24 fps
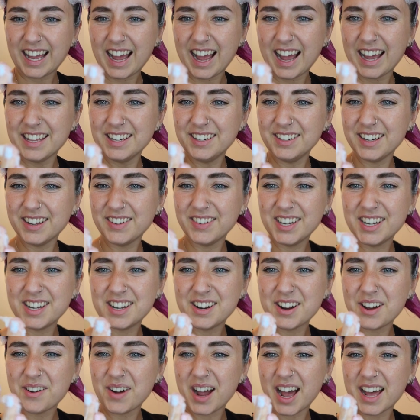I don't
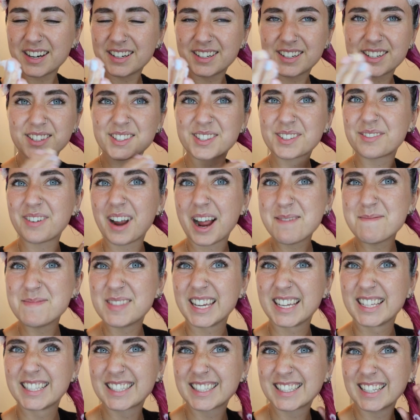even know how to describe
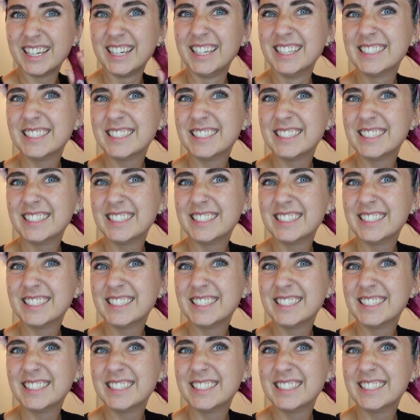this.